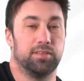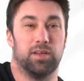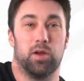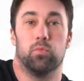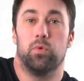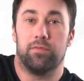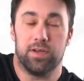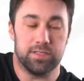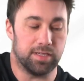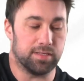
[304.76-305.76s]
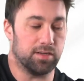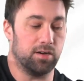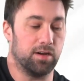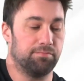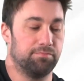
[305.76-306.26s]
one of those things that
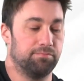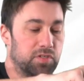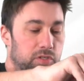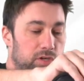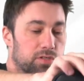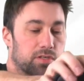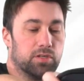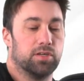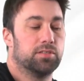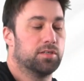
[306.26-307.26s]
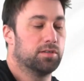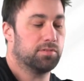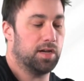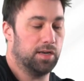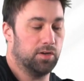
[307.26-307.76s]
I use because I used to
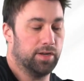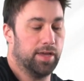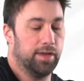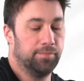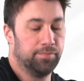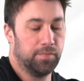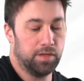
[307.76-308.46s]
cut a lot of hair.